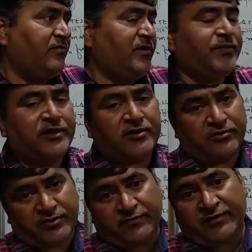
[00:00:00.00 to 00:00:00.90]
maybe the
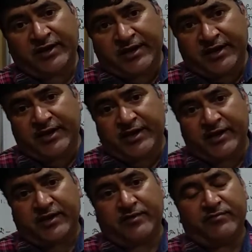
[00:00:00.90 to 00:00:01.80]
chlorophyll
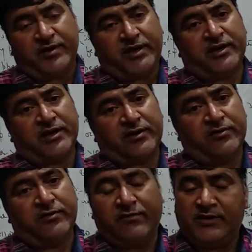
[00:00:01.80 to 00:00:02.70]
A, B, or
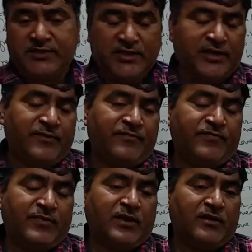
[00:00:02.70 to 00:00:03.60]
chlorophyll C,
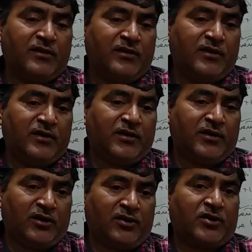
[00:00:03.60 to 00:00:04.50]

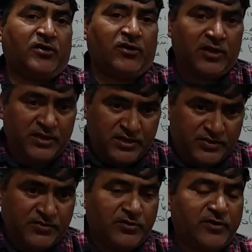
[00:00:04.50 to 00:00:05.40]
or all these
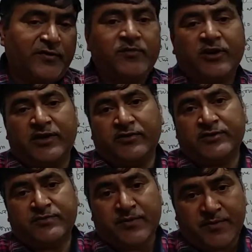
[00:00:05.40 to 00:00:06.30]
chlorophyll
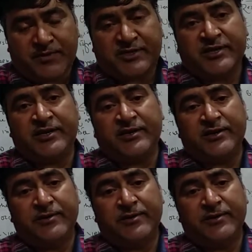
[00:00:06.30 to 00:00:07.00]
molecules may be present.